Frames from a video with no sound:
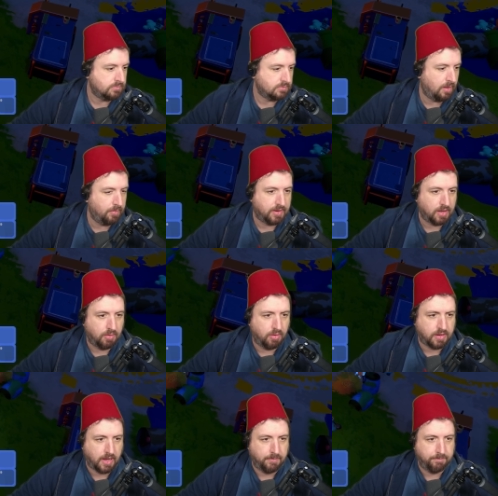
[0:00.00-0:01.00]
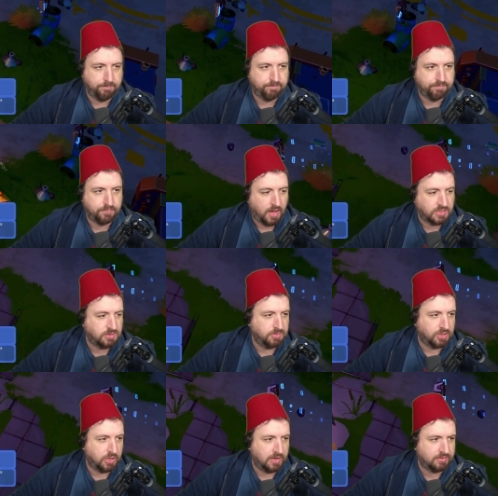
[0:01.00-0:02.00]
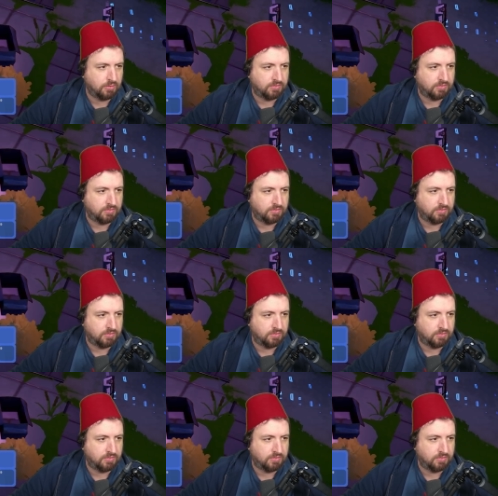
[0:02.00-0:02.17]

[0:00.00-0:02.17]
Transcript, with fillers: There we go. Okay. I should be good. Let's go